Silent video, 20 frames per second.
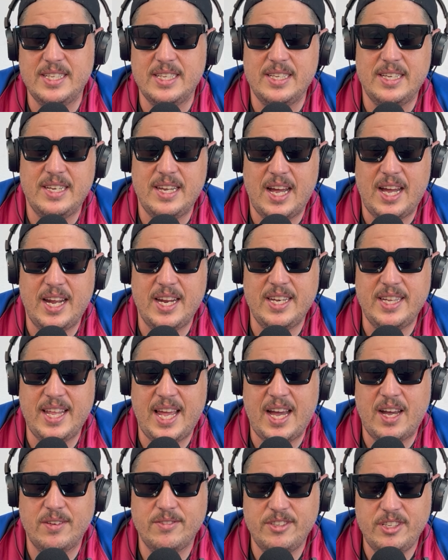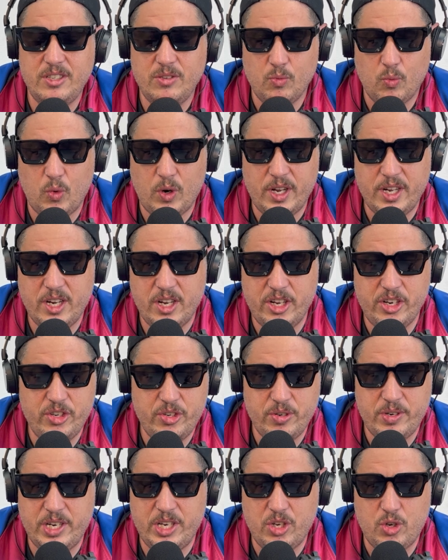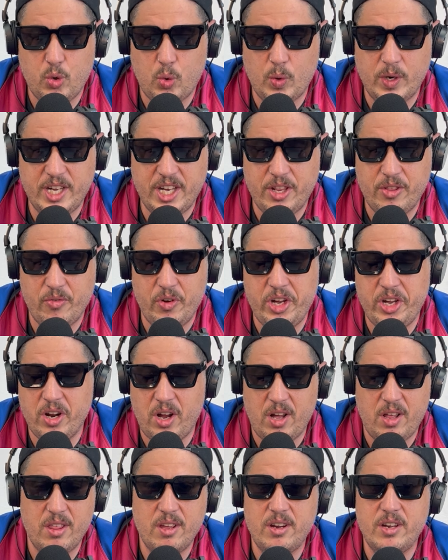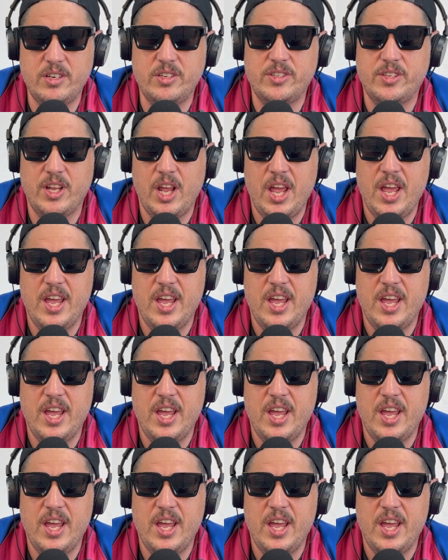$9,123.